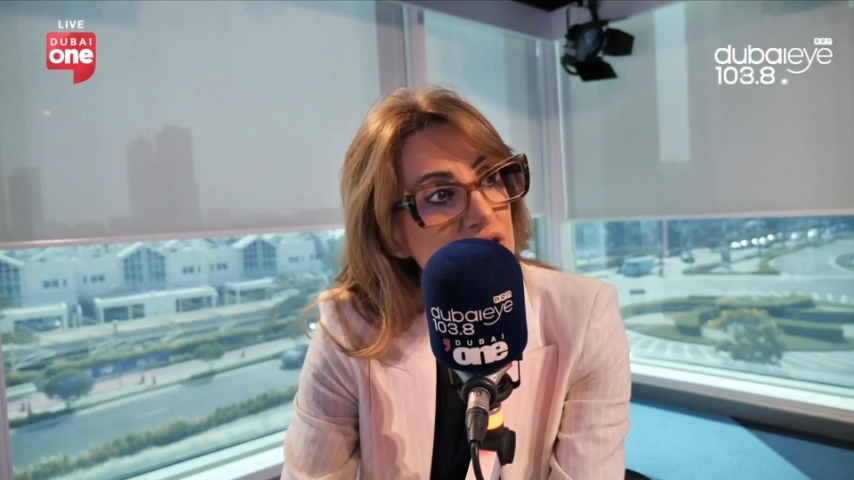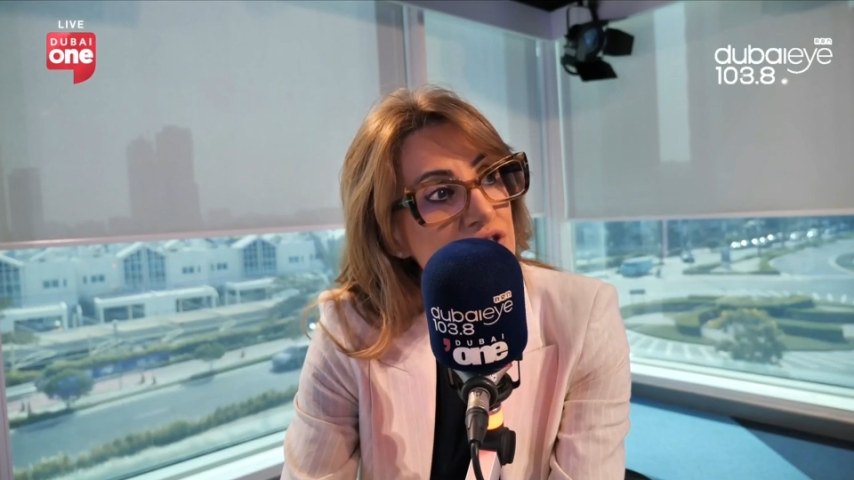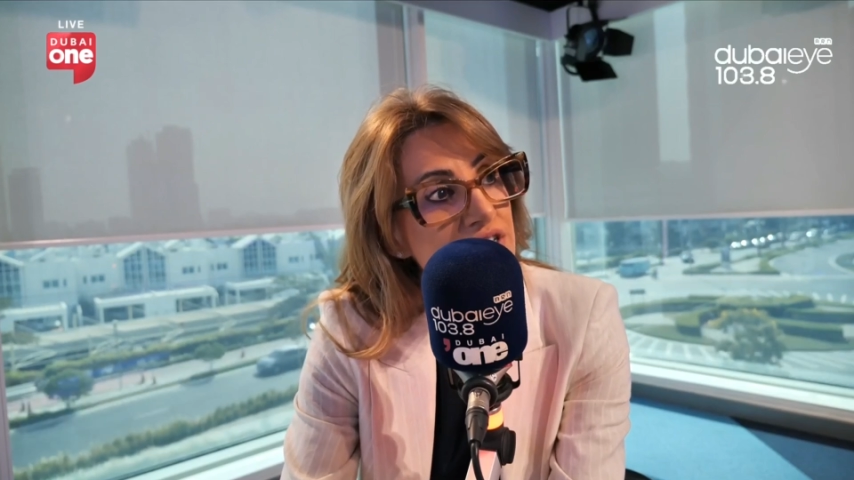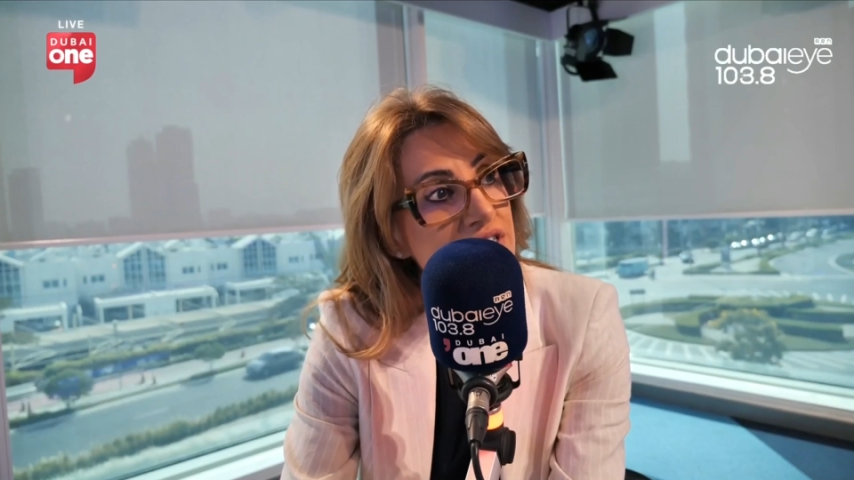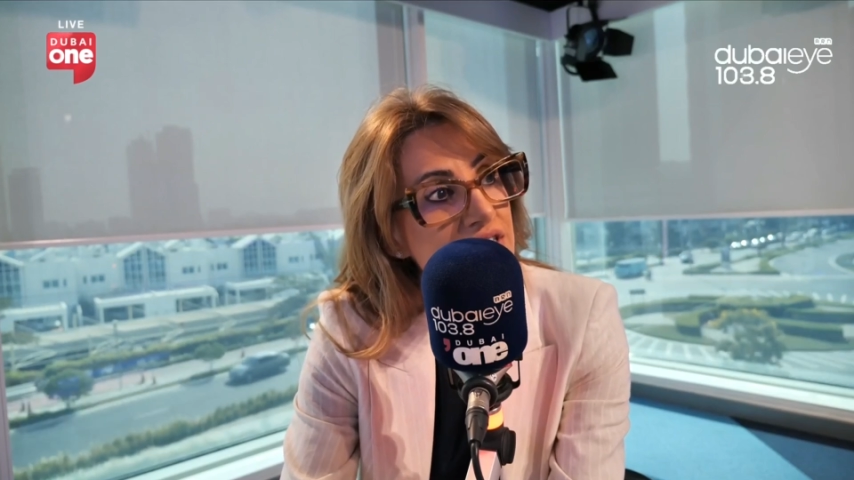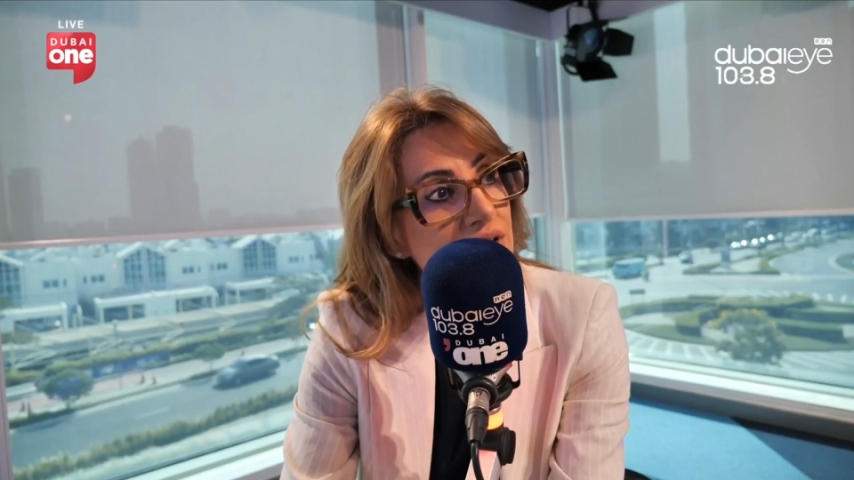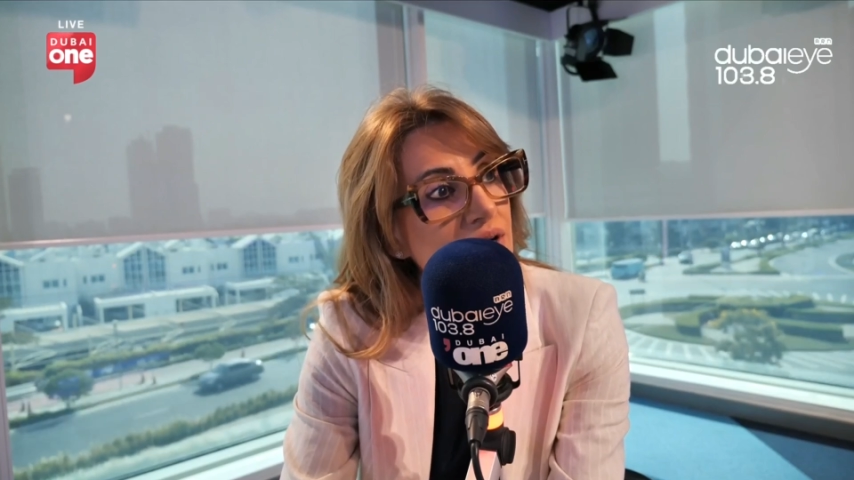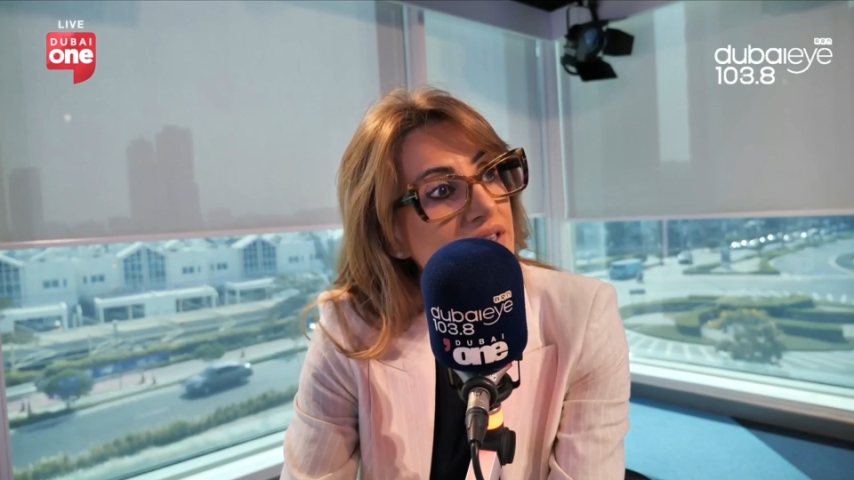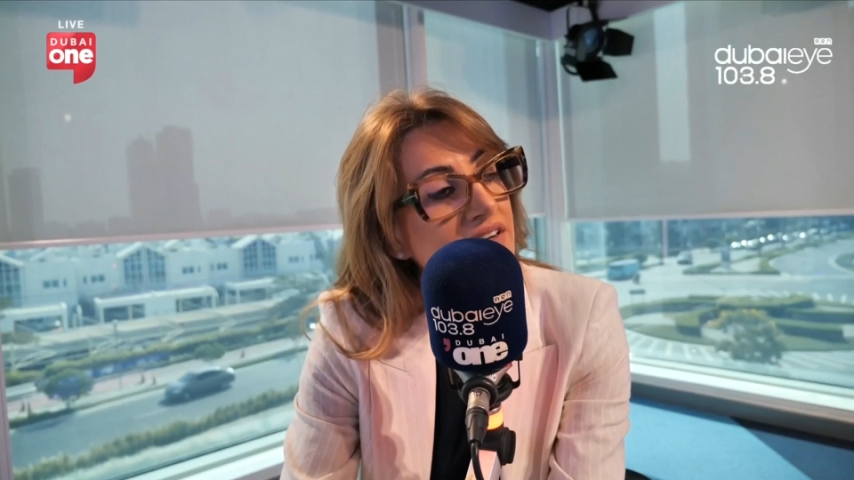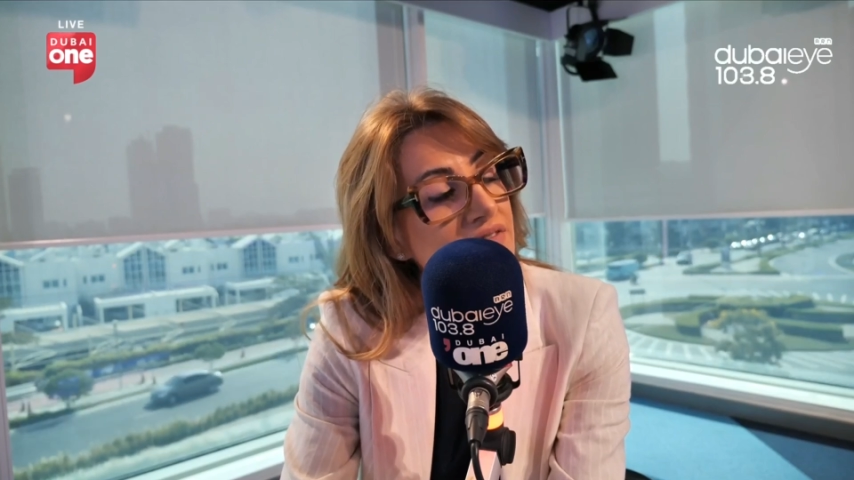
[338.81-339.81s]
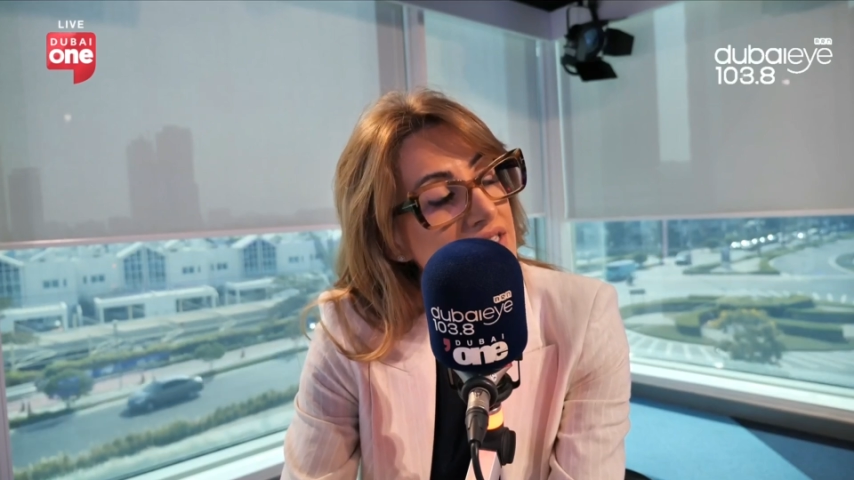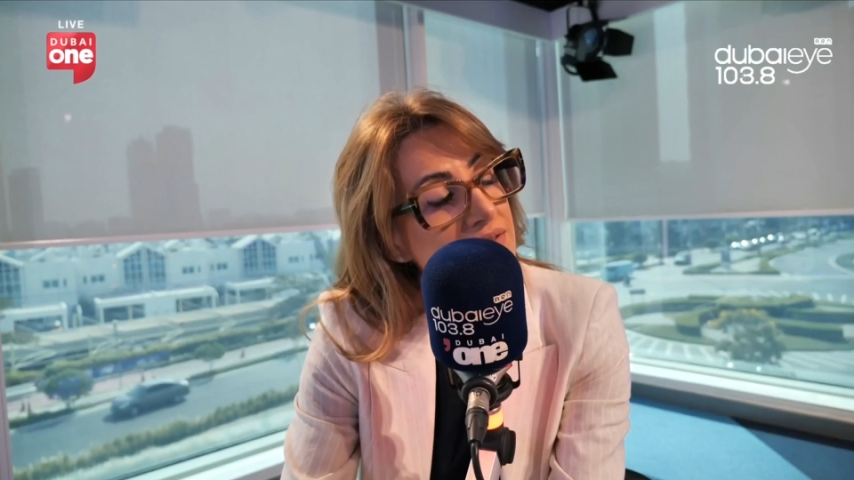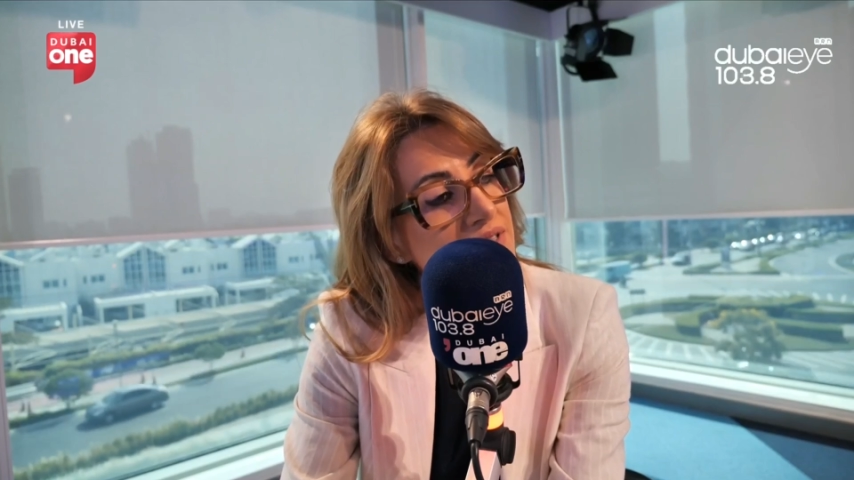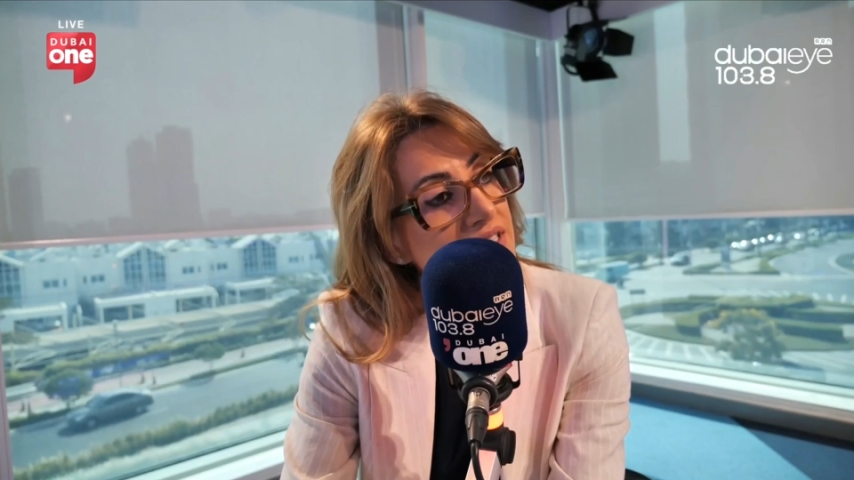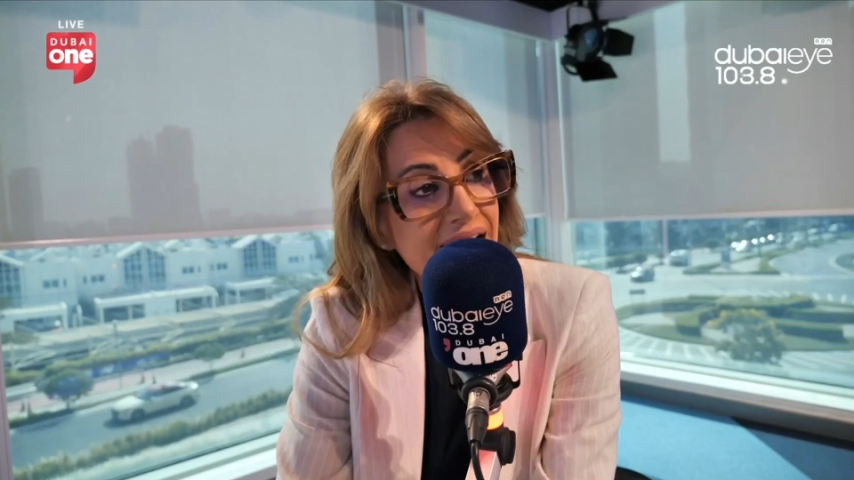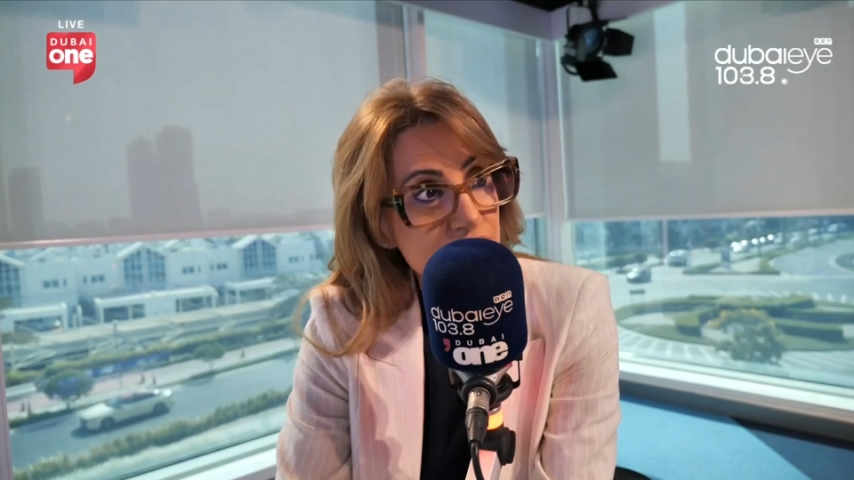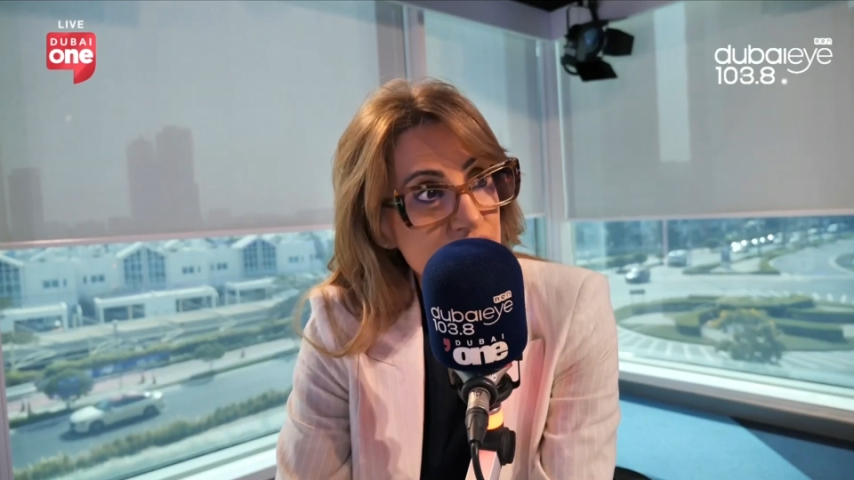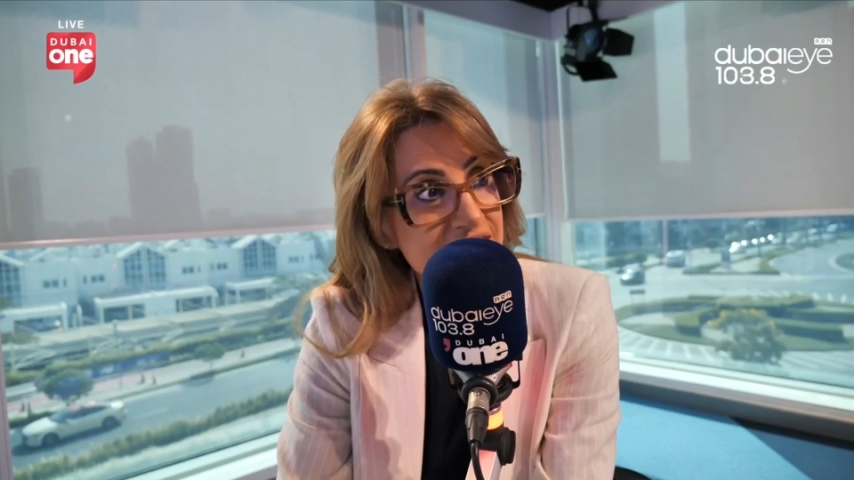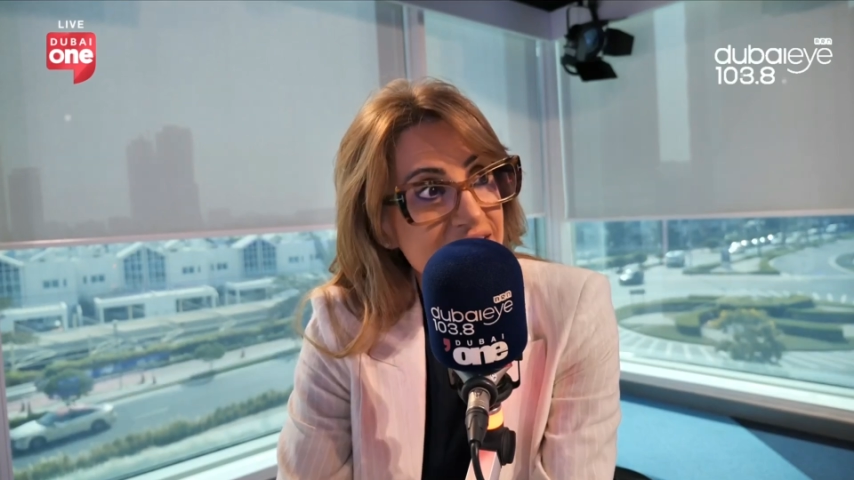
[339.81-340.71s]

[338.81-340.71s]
launches and all the investment announced